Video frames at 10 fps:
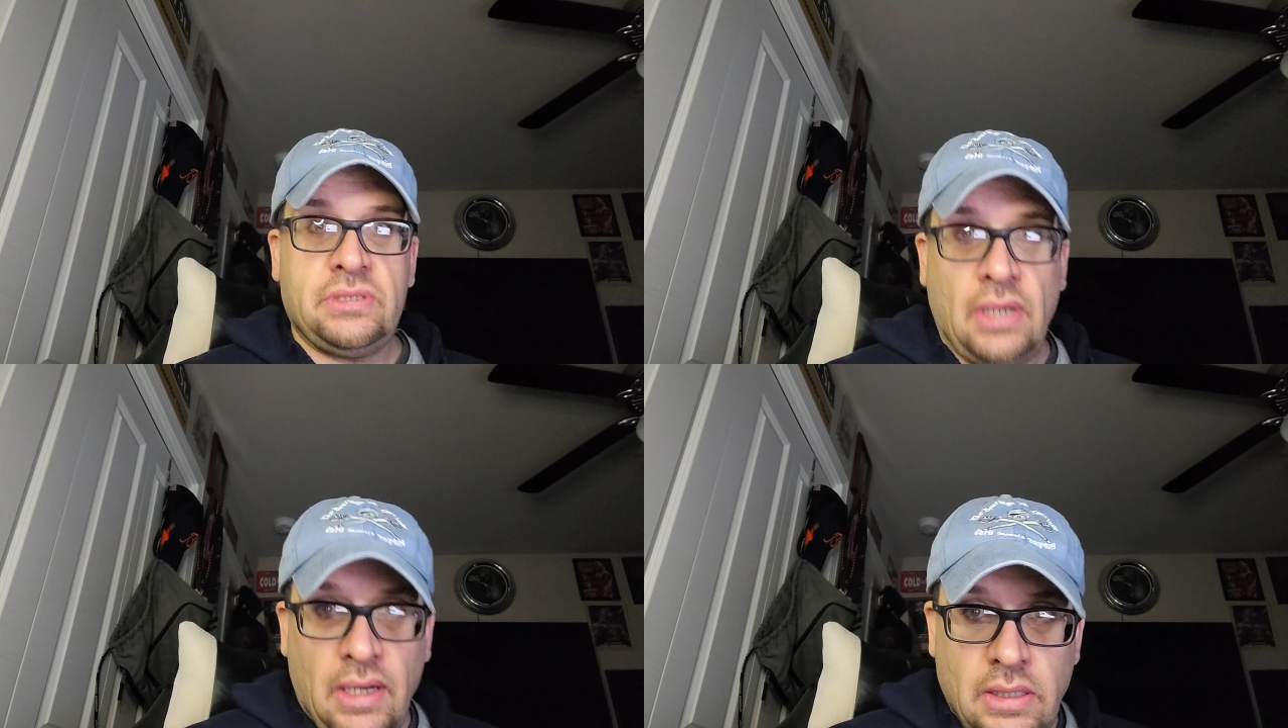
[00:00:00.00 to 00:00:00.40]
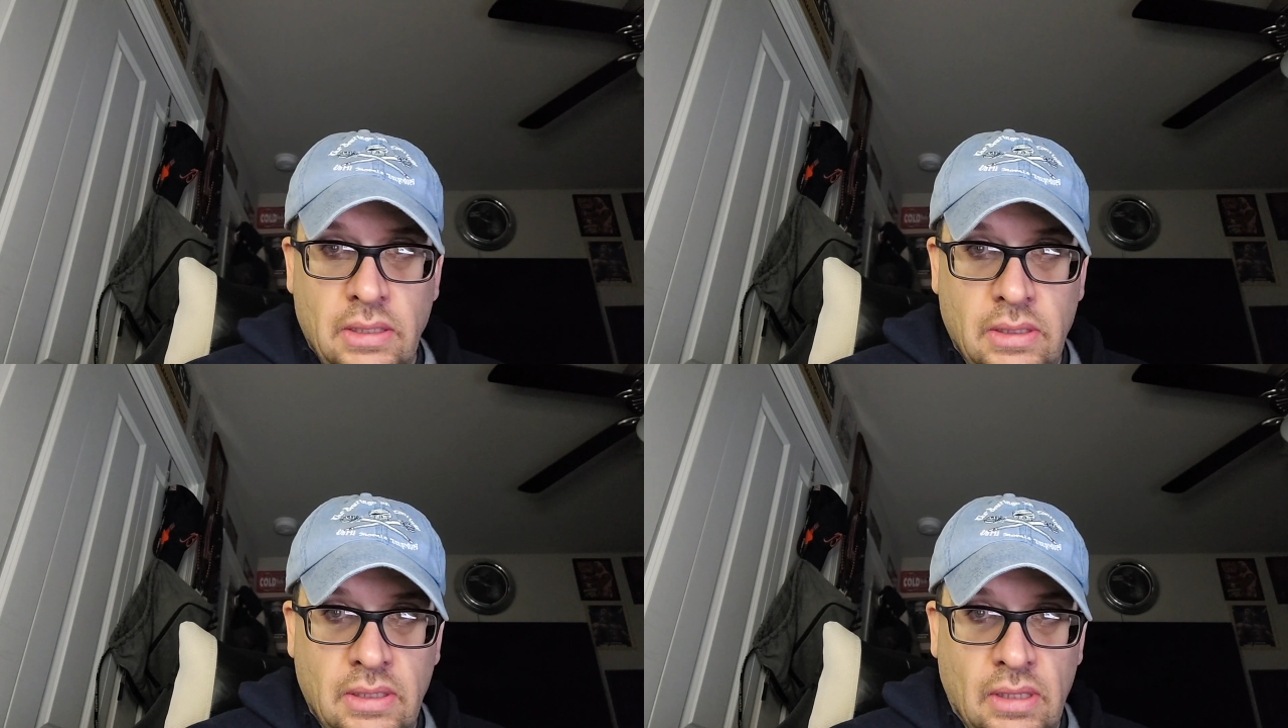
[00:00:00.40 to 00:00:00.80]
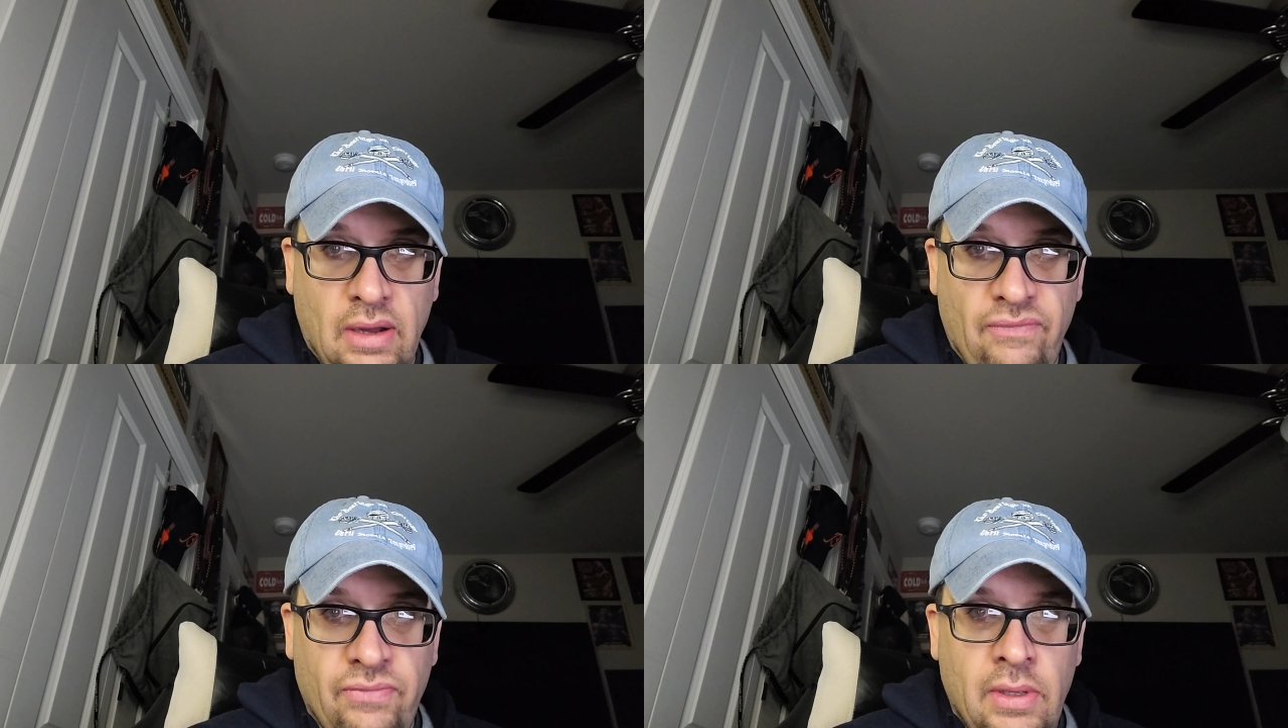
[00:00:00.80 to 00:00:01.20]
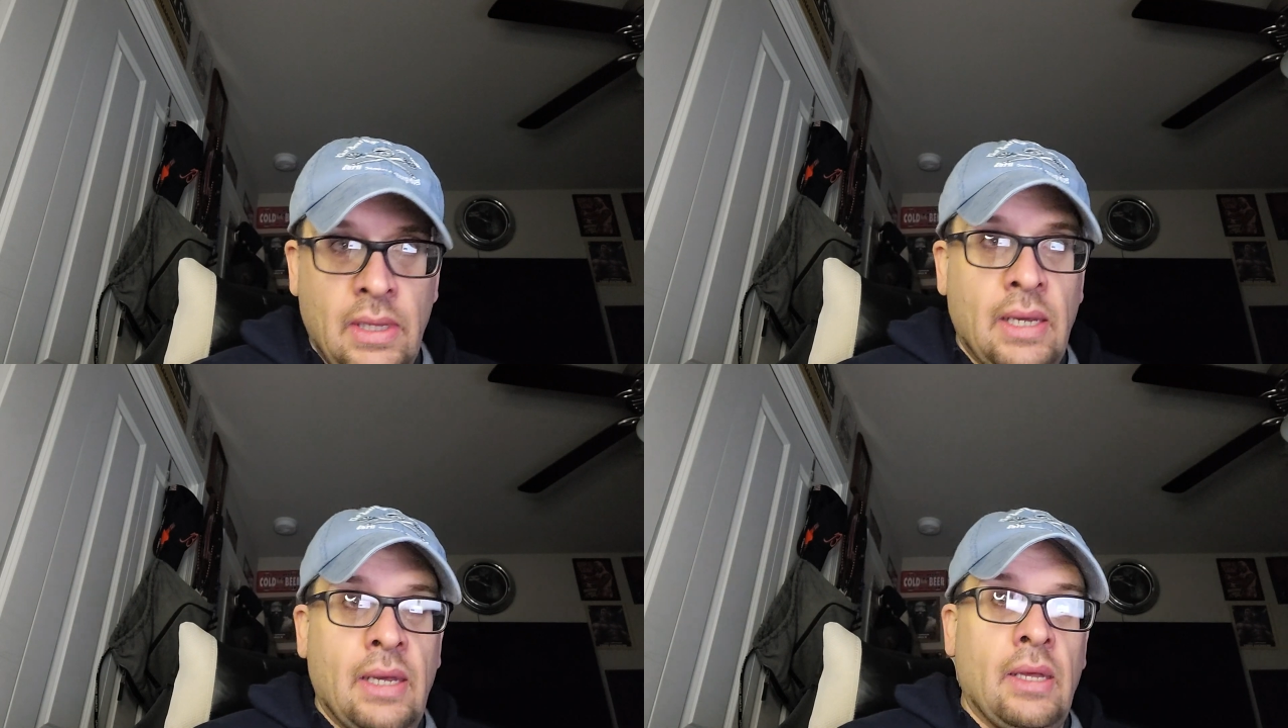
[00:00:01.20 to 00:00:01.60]
stunned he left.
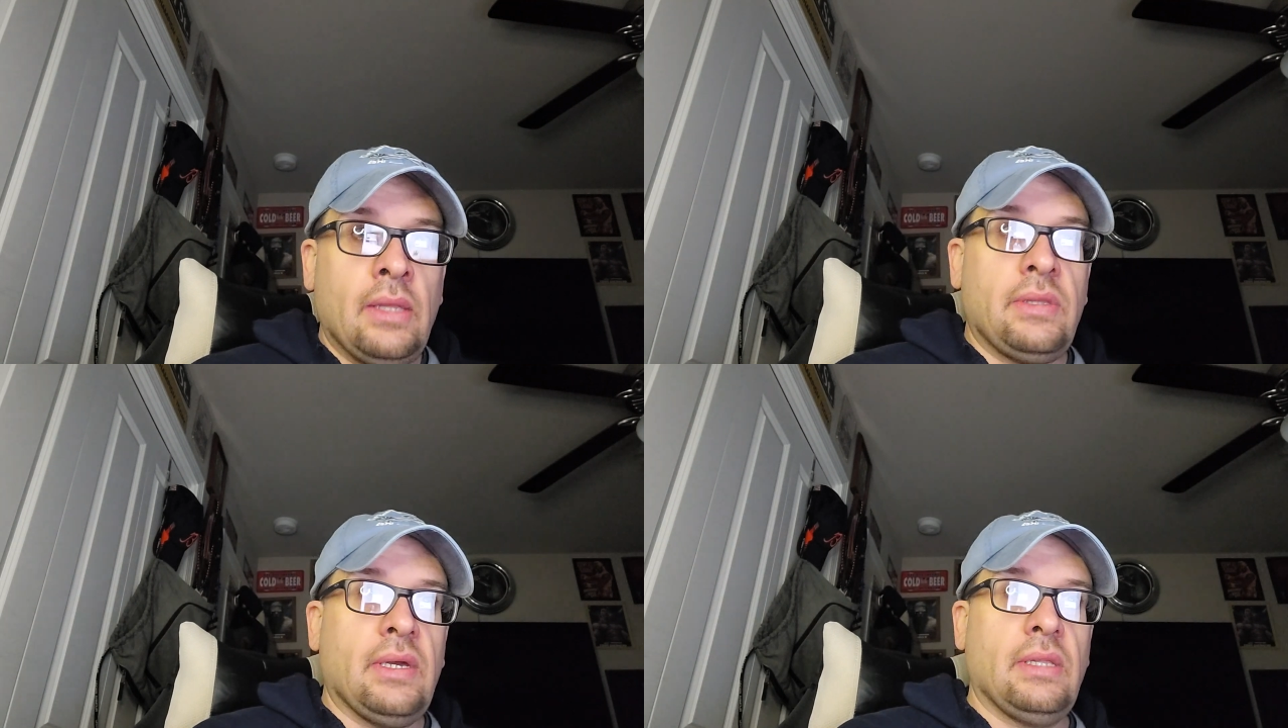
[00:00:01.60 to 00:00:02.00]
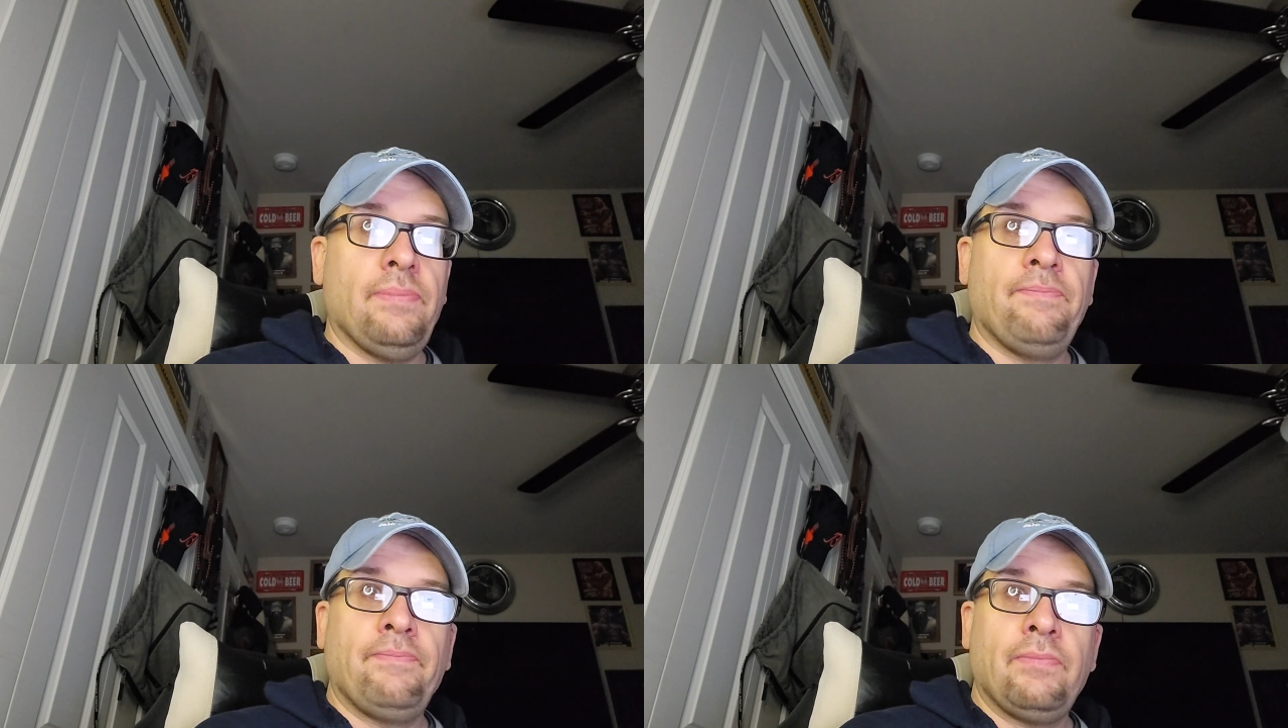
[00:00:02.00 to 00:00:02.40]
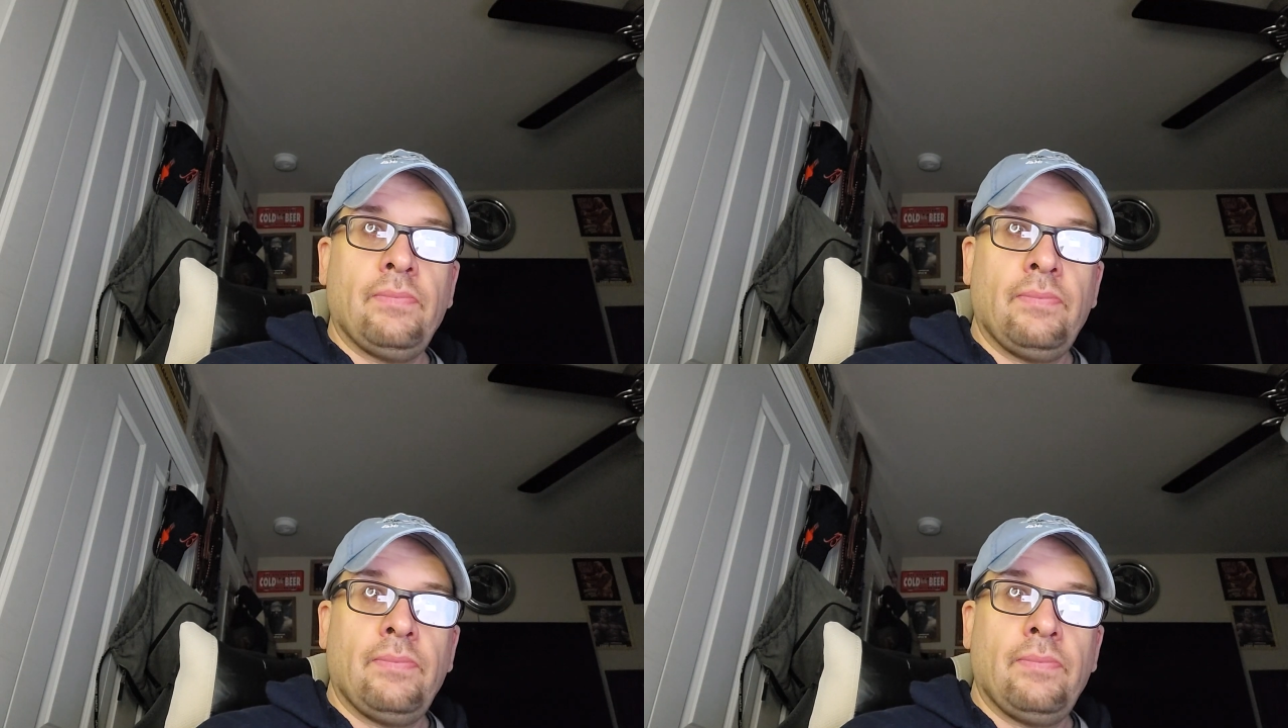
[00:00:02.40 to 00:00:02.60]
Then